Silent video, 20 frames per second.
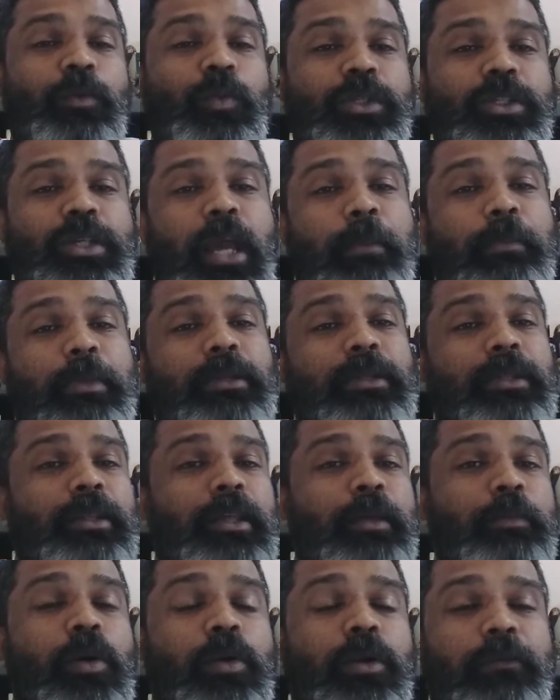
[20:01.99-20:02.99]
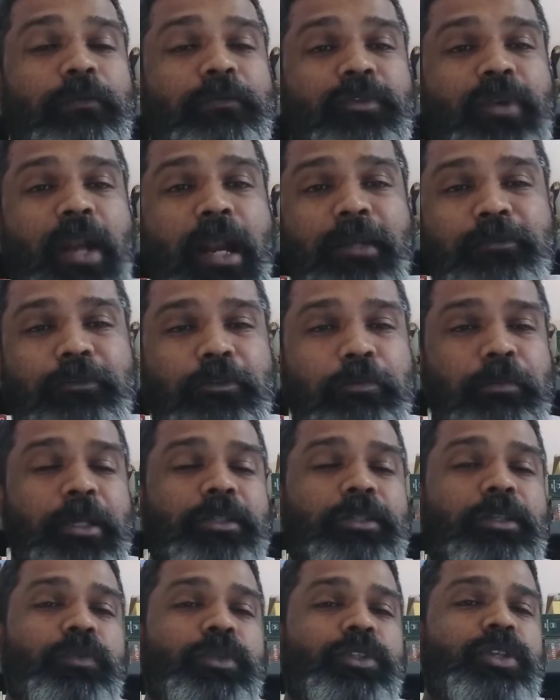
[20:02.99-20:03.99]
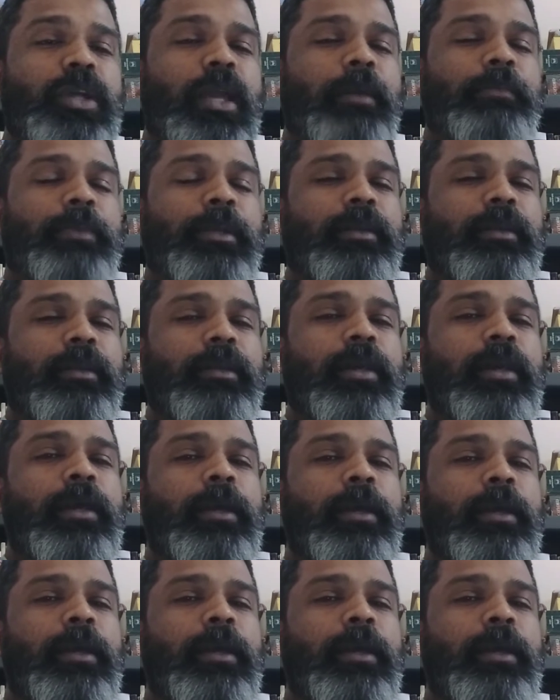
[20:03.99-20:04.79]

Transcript: which happened, the amount of transformation which happened